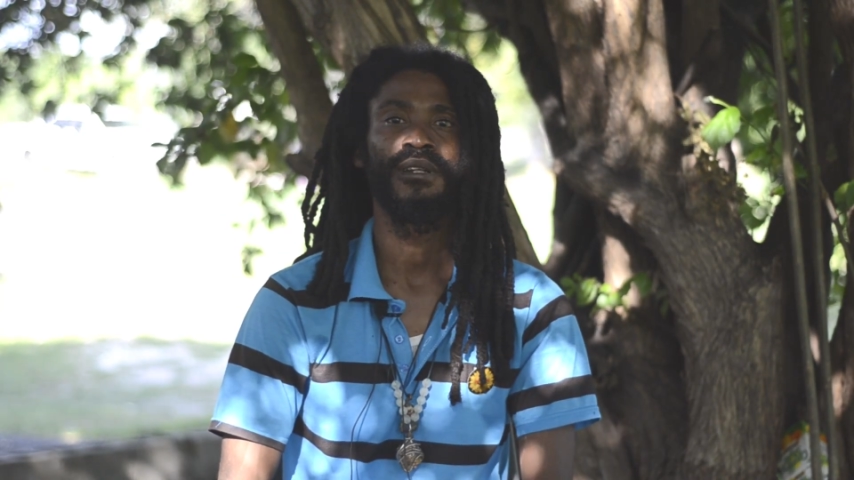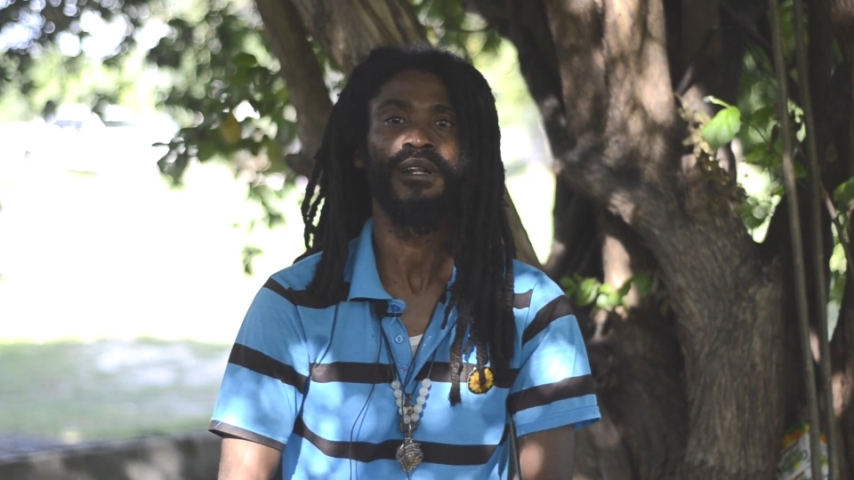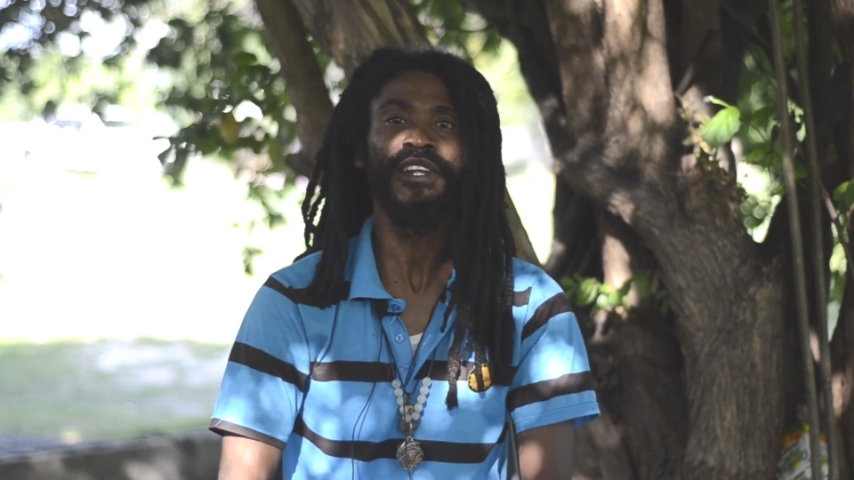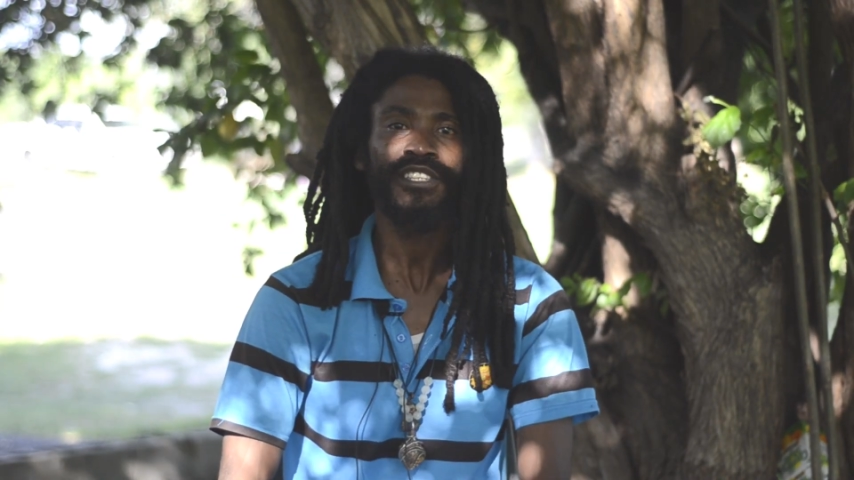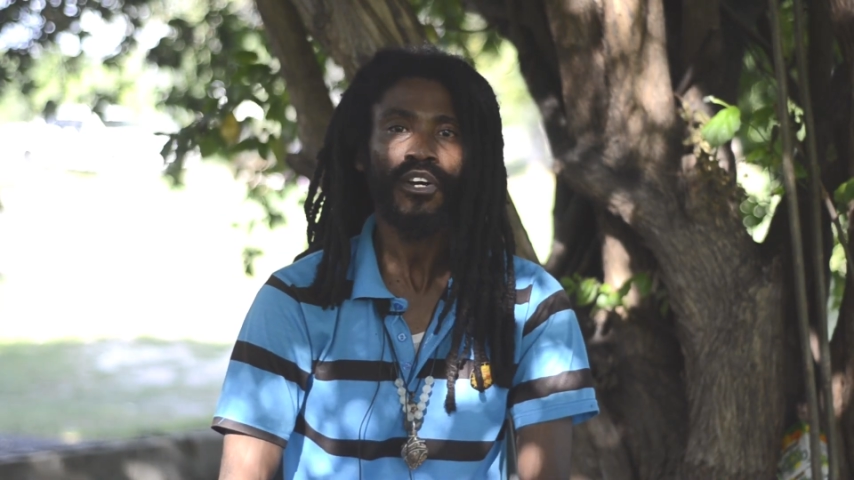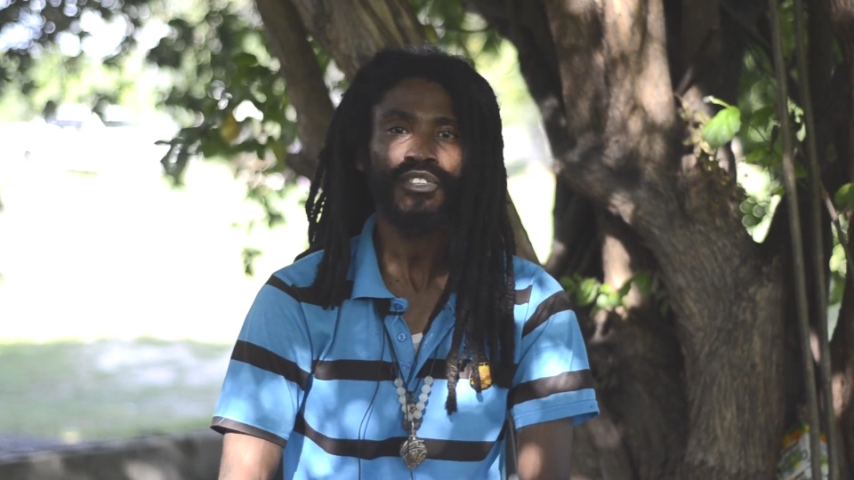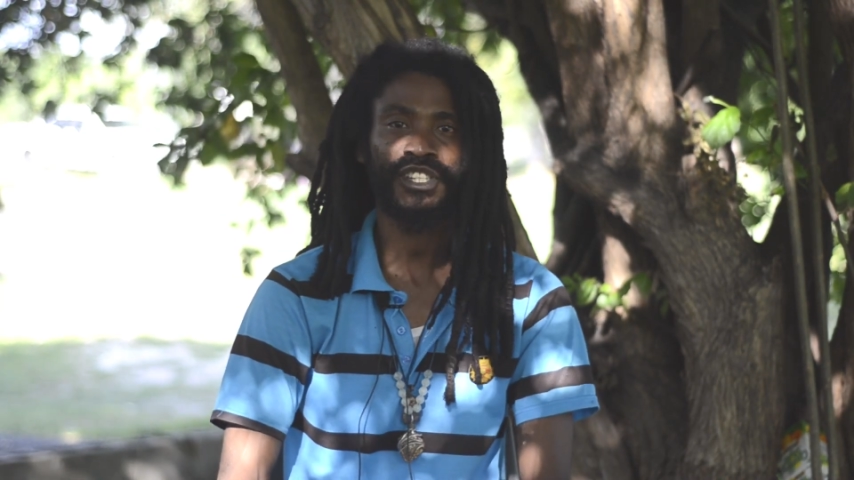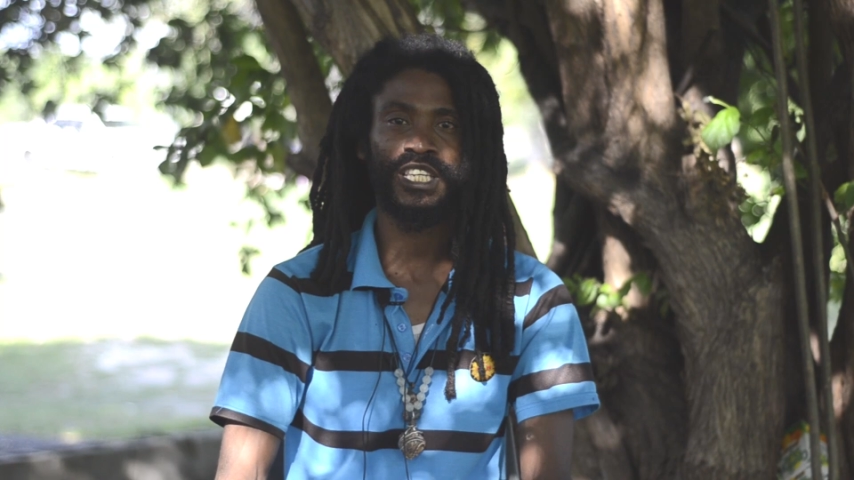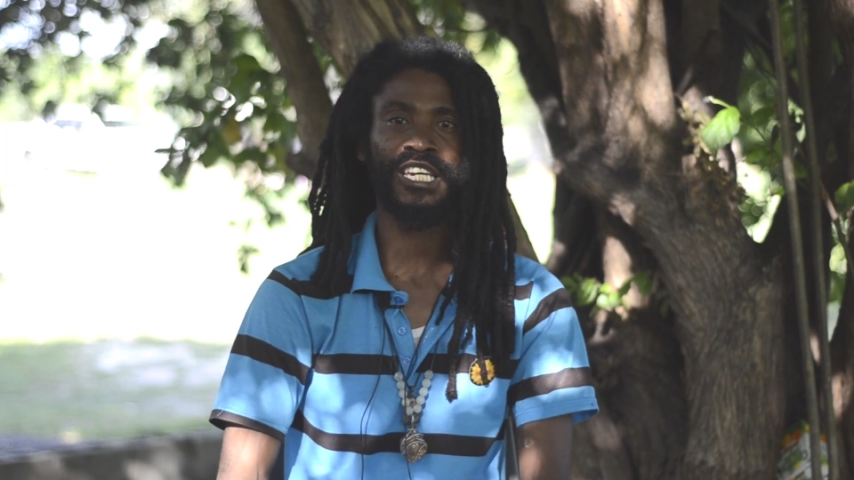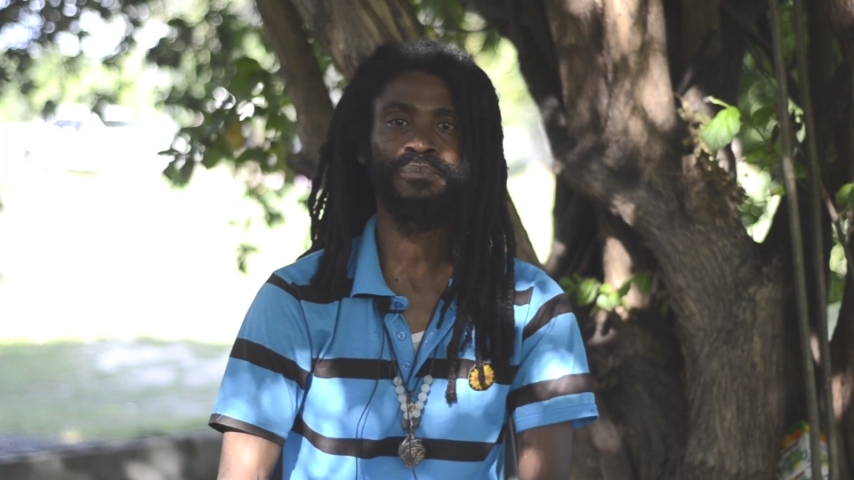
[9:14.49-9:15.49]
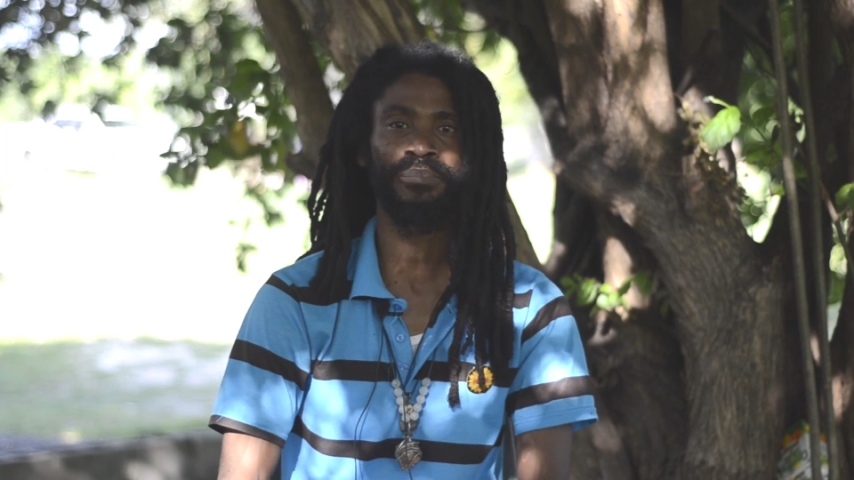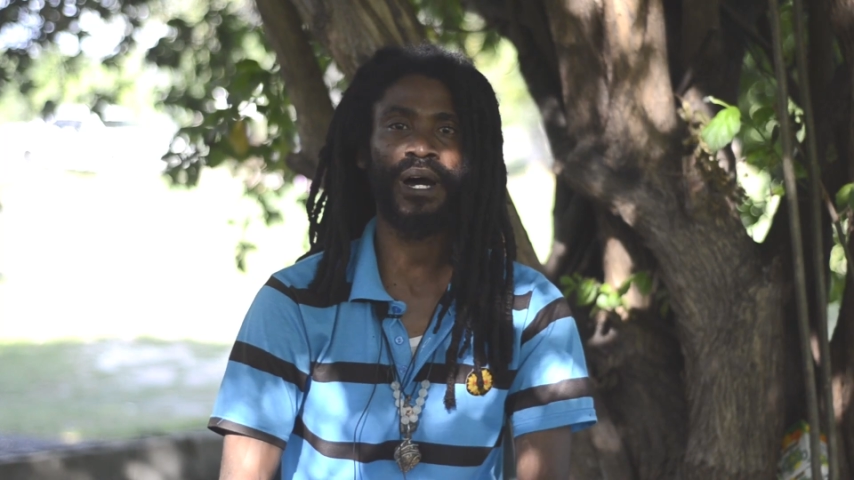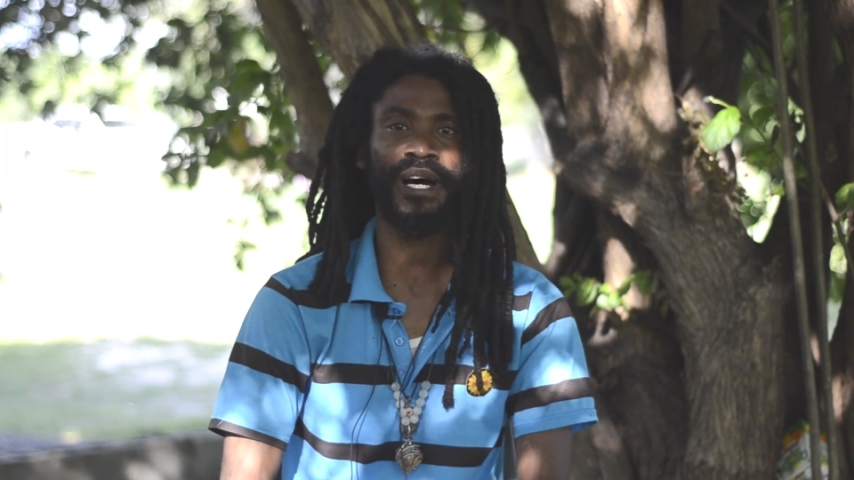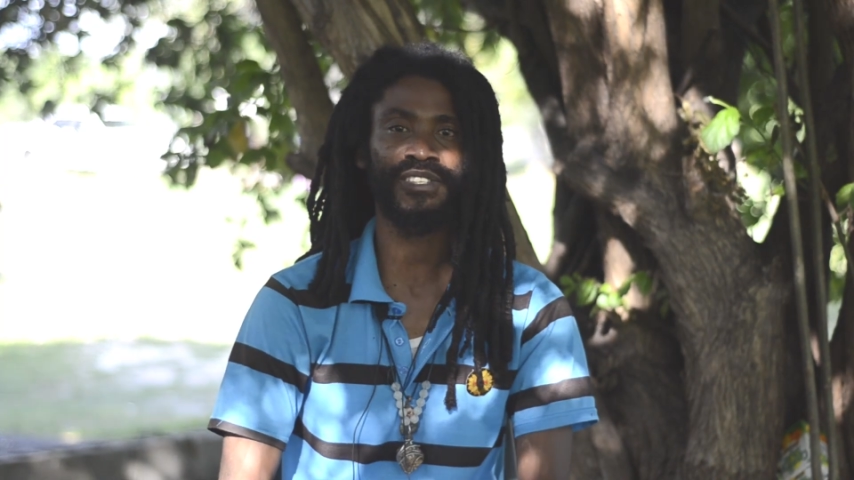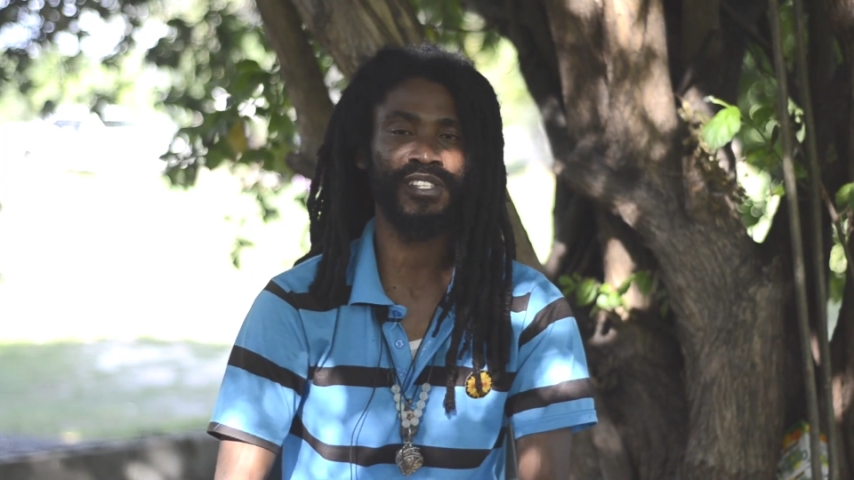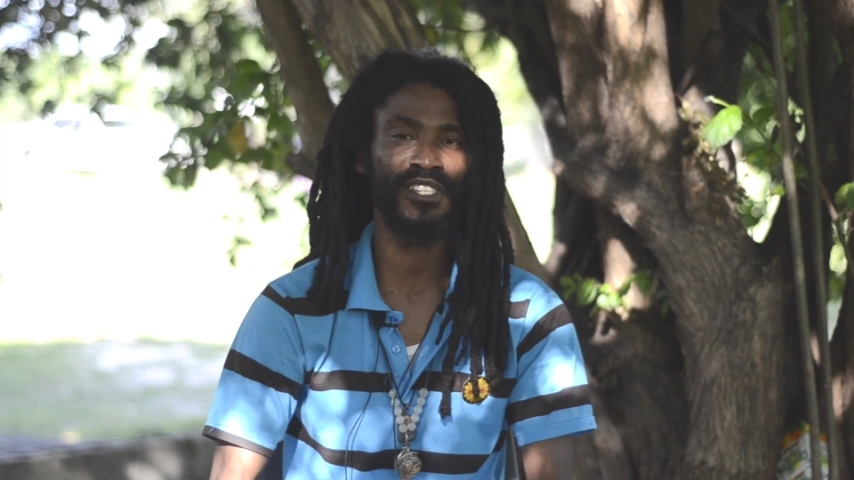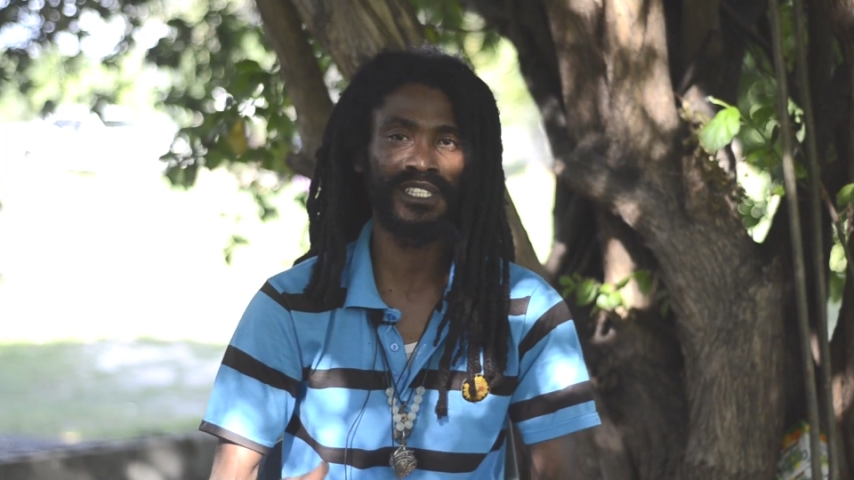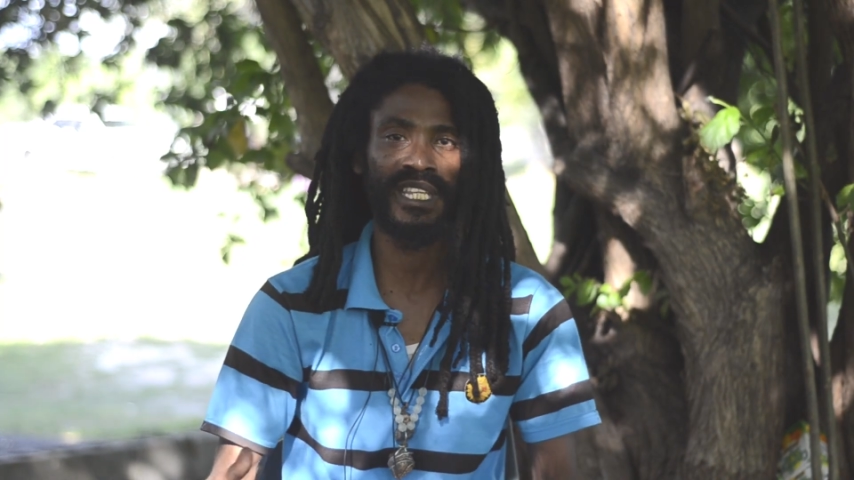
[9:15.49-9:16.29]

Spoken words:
Let us get past these